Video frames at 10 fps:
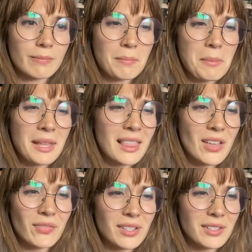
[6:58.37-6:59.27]
my
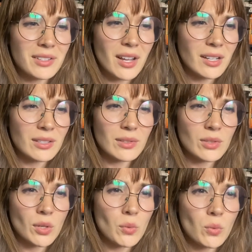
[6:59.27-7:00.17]
life, it's not
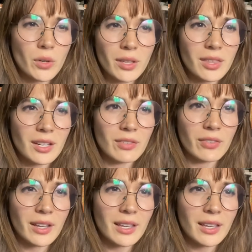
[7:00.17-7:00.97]
so worth it if I